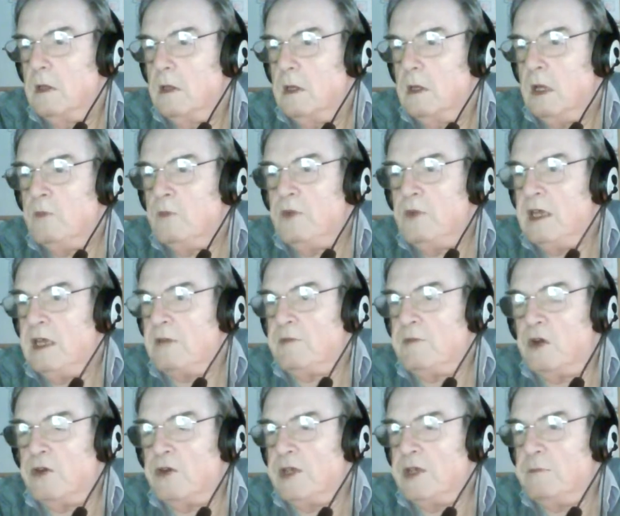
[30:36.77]
And we haven't
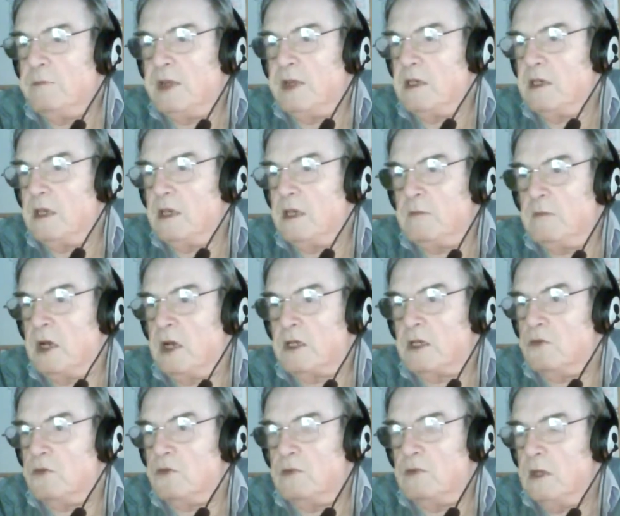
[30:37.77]
gone in big like
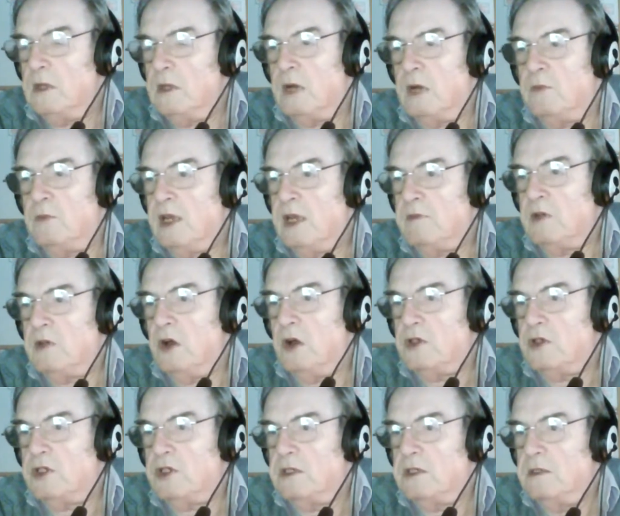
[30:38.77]
Michael, and we haven't got